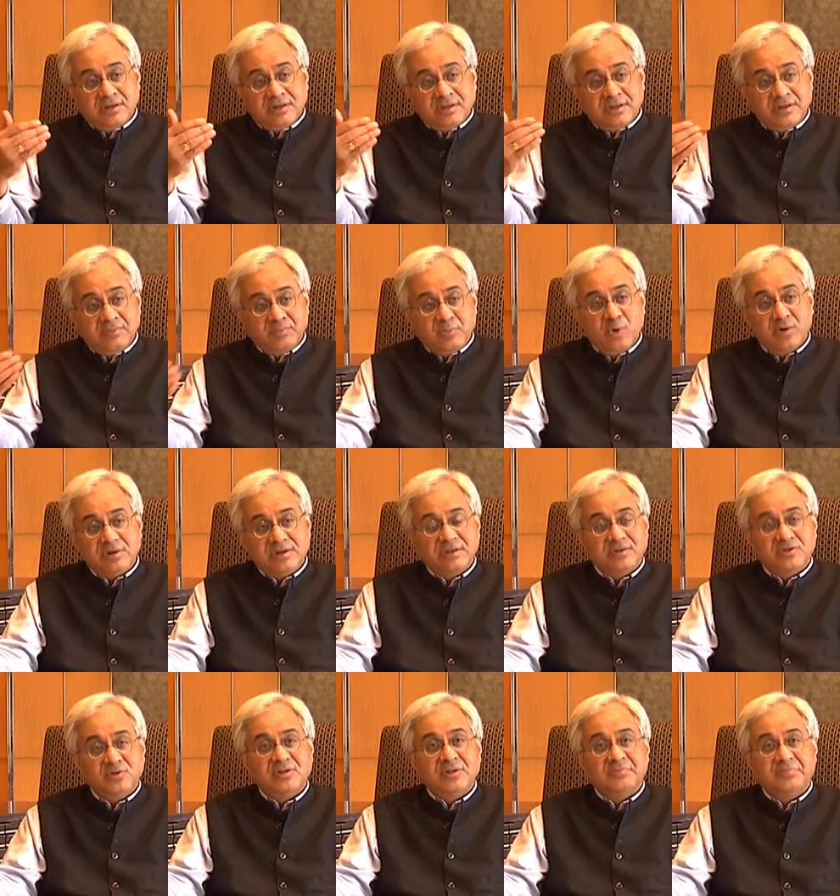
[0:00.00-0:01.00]
report
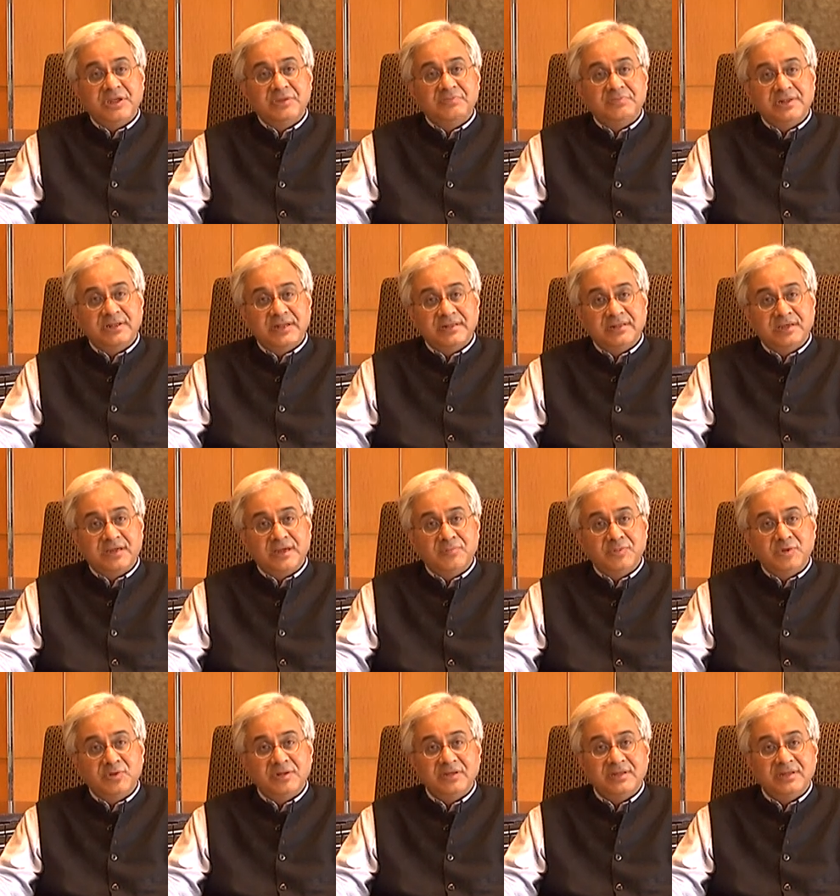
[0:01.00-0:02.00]
it to the people and the
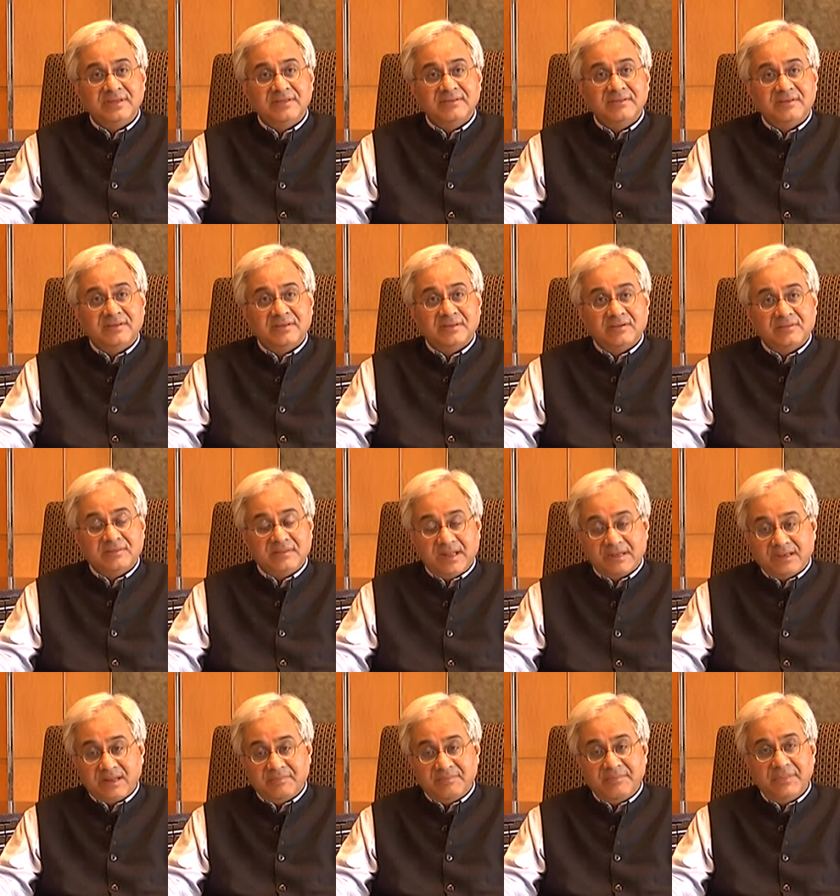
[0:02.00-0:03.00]
communities
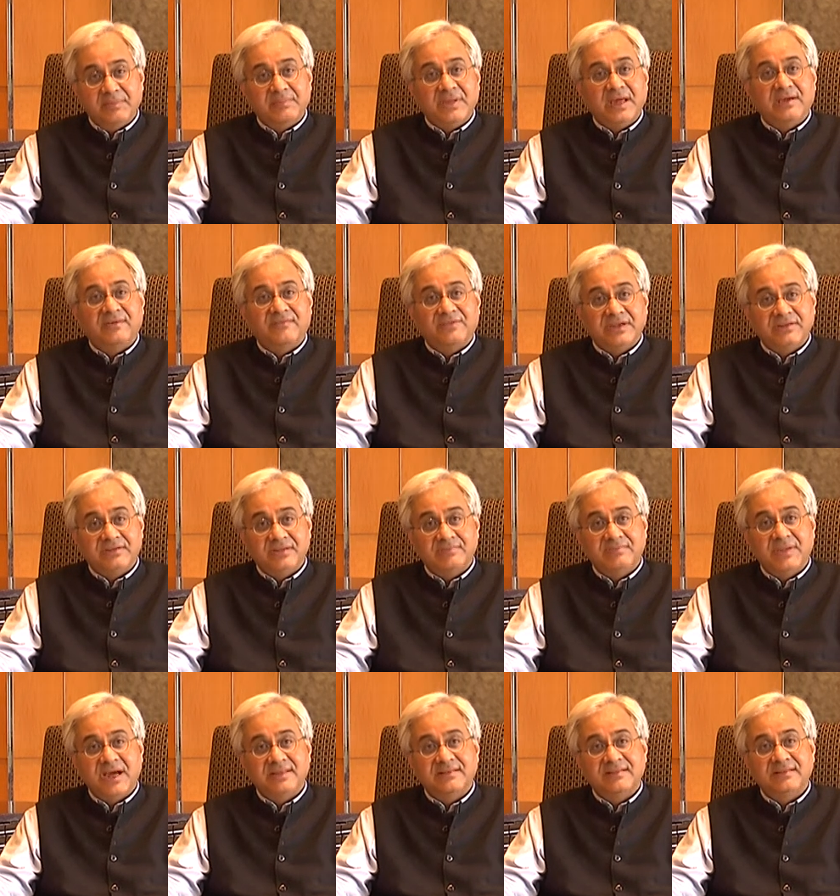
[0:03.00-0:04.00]
that are affected
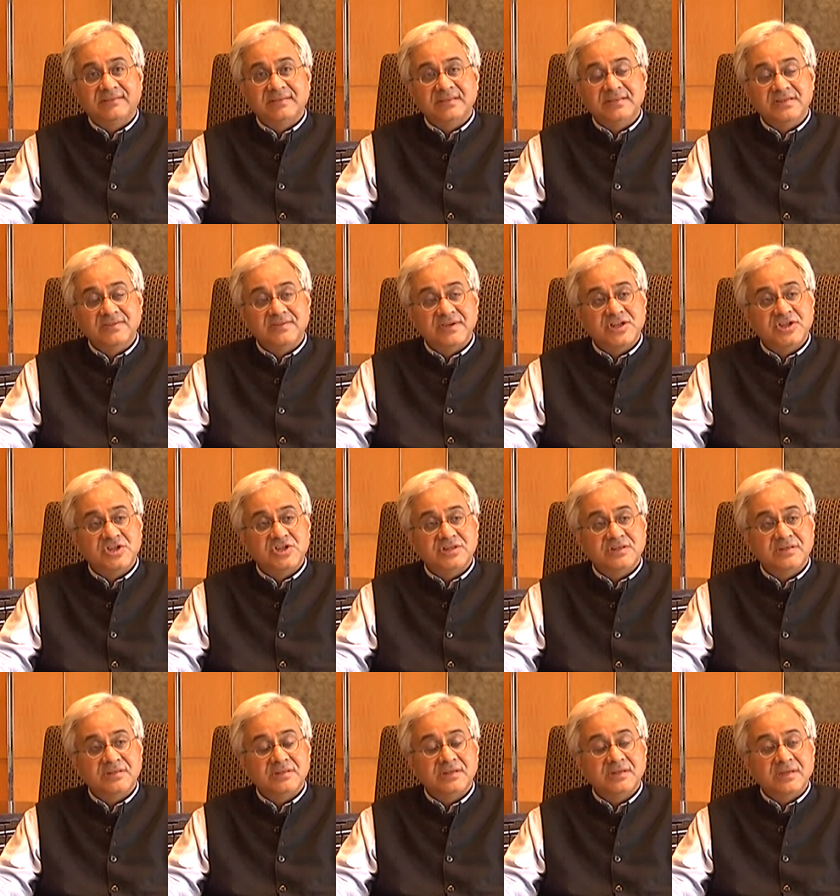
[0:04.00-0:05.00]
by this
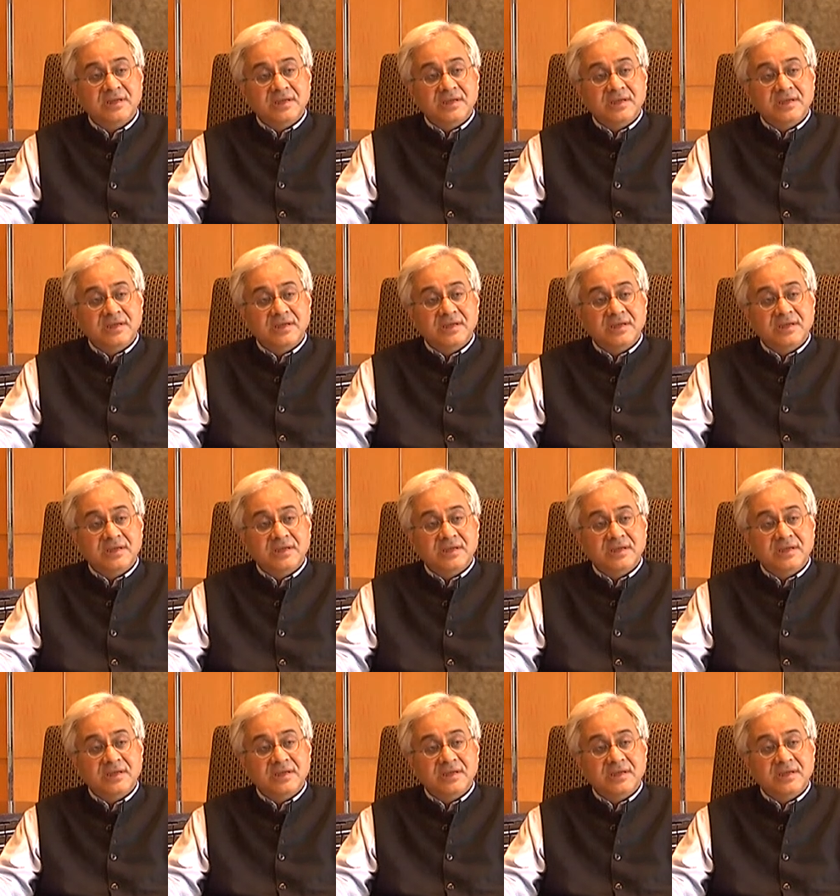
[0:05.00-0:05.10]
intervention,